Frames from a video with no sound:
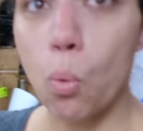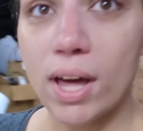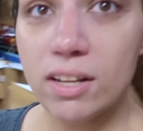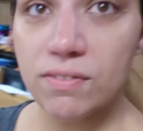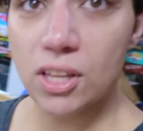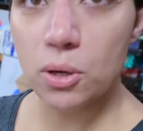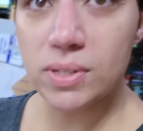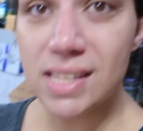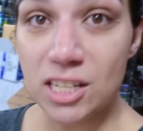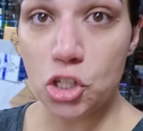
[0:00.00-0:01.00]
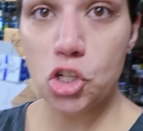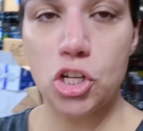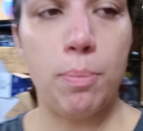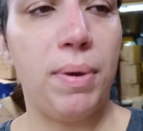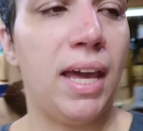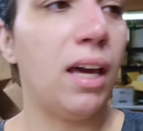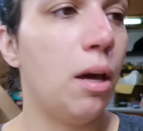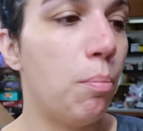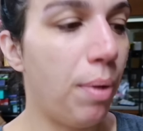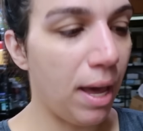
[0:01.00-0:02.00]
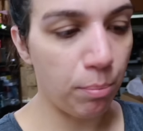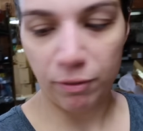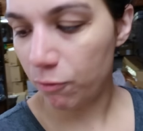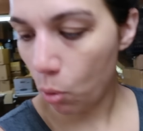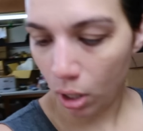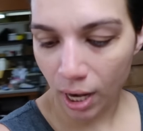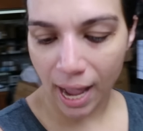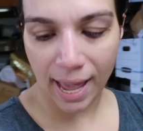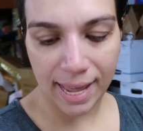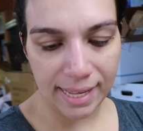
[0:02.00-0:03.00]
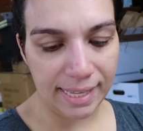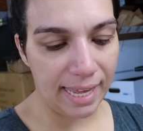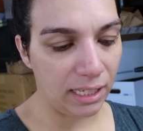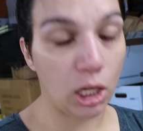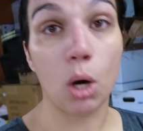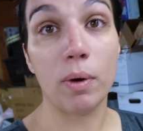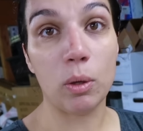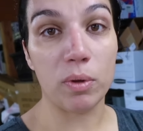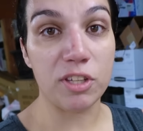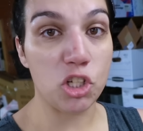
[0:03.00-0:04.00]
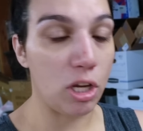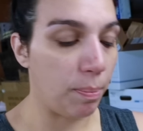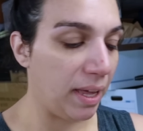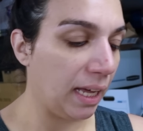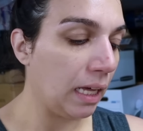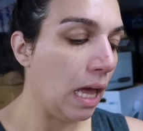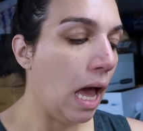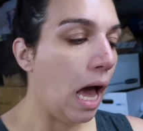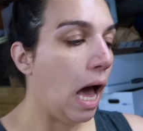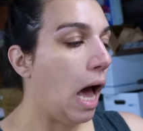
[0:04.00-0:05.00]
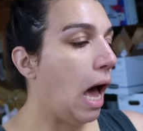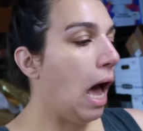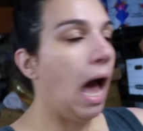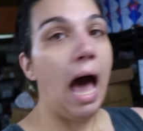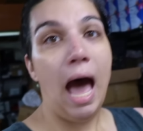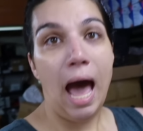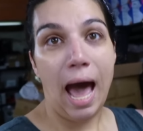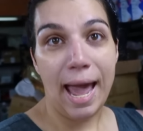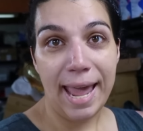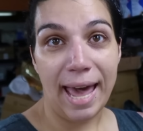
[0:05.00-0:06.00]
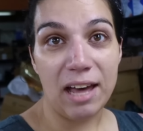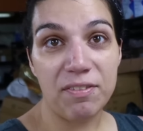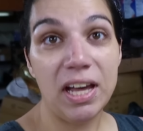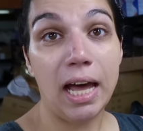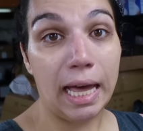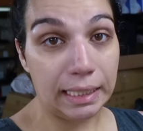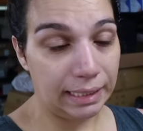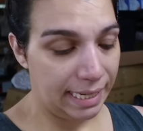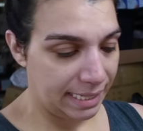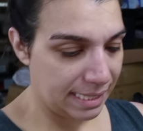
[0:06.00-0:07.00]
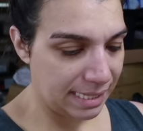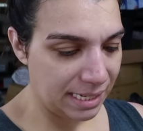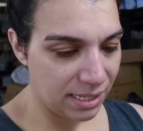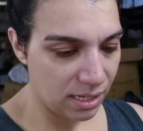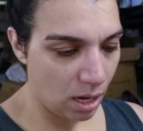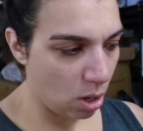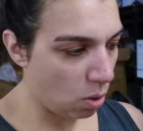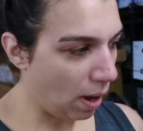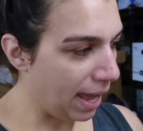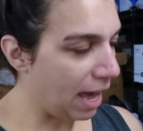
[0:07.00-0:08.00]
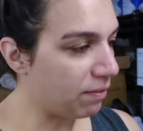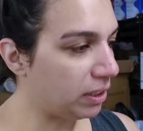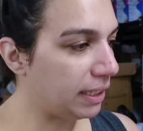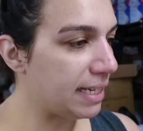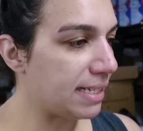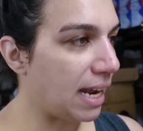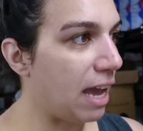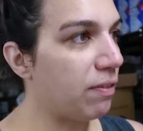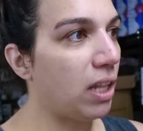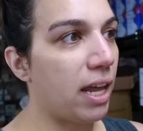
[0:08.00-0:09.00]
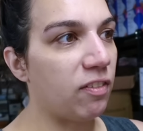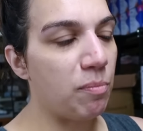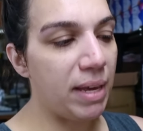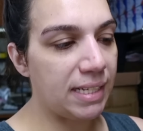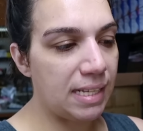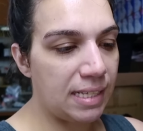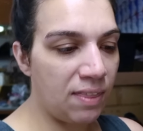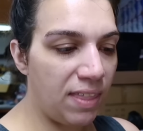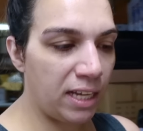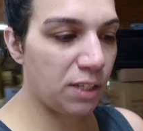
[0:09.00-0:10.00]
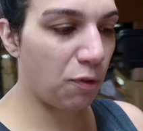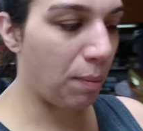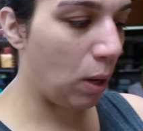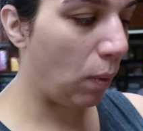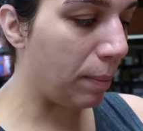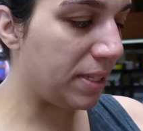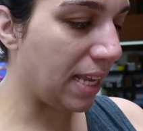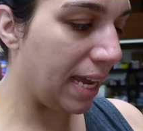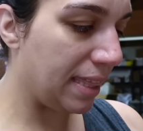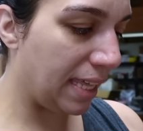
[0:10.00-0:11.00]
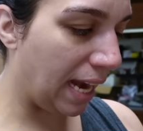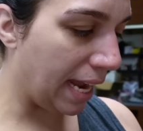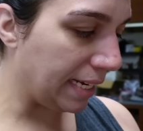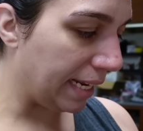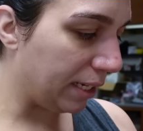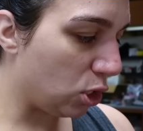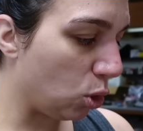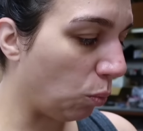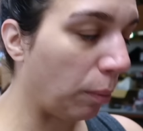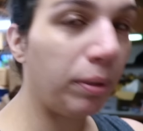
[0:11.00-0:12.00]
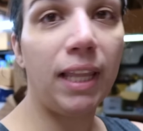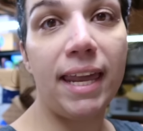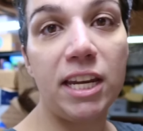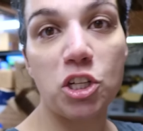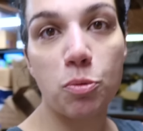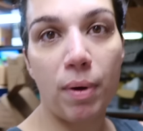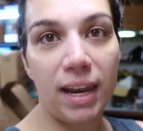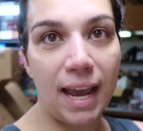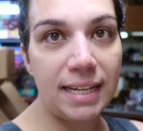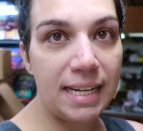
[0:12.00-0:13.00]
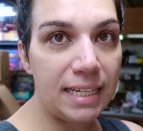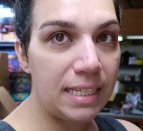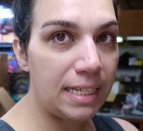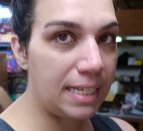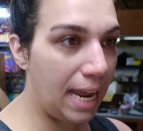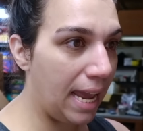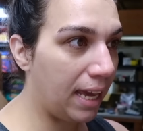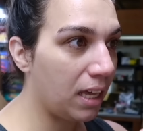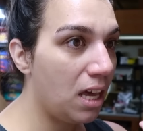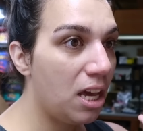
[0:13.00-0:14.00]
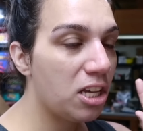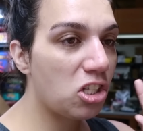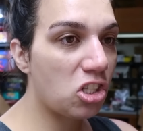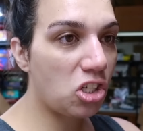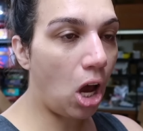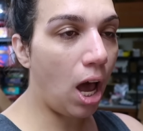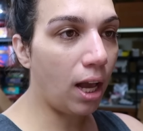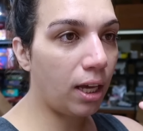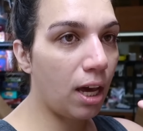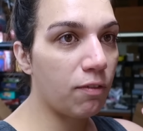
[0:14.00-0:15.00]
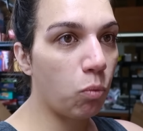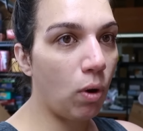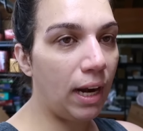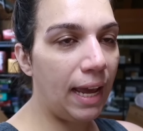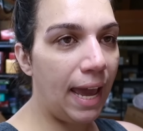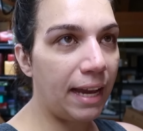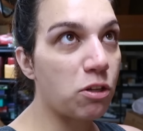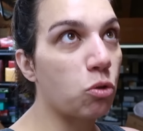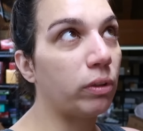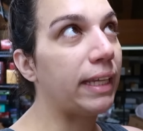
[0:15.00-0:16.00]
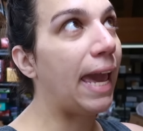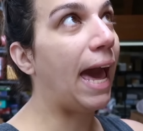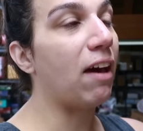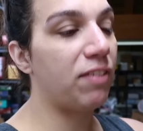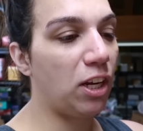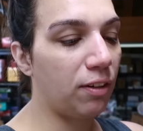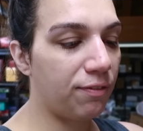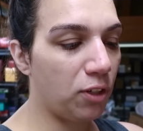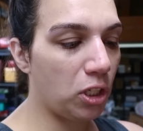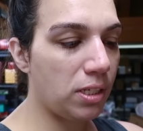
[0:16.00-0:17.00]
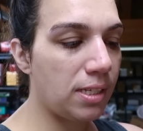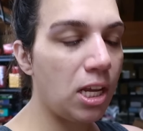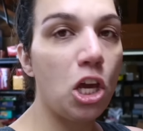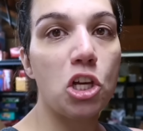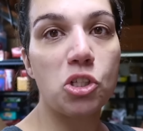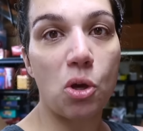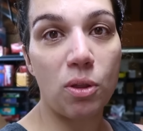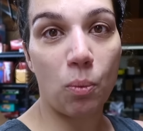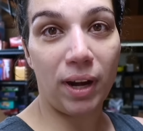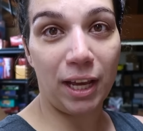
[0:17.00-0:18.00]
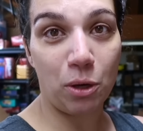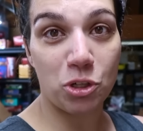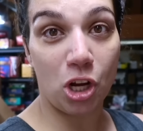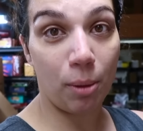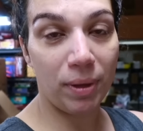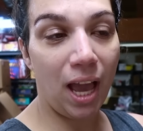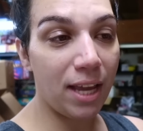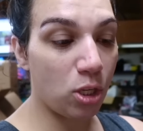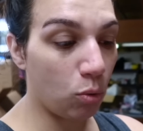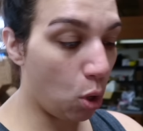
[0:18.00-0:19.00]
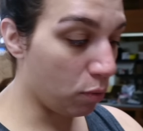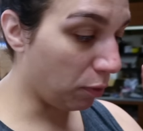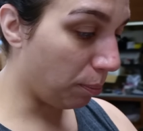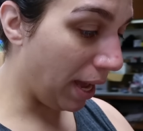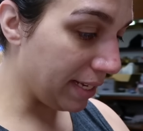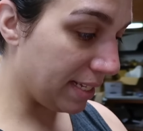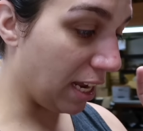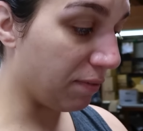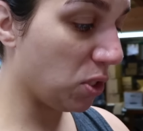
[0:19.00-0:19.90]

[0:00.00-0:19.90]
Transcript: One of those is shipping, but before I get going with shipping, I have a list. So I have a list, I have a lot of mixes and things for my website that I need to replenish, but I need to take stock of what I actually have here first so that when I go shopping, I don't overbuy stuff.